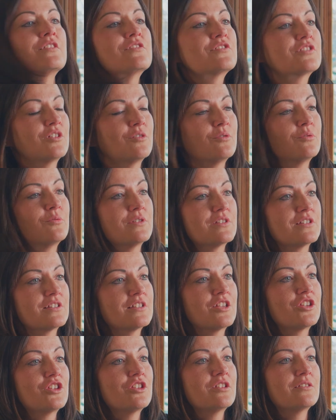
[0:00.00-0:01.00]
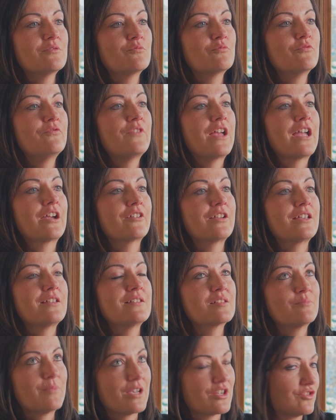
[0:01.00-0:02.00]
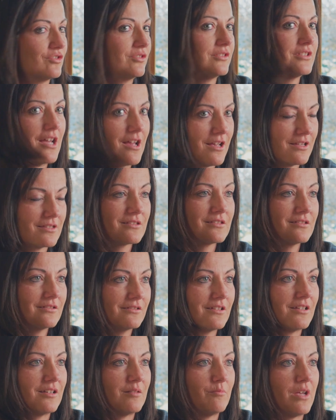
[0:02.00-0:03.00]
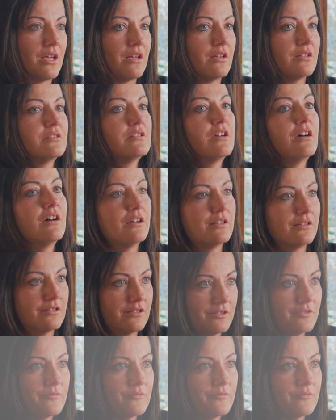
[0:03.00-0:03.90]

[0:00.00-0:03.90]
So it was very special to us, and it meant a ton.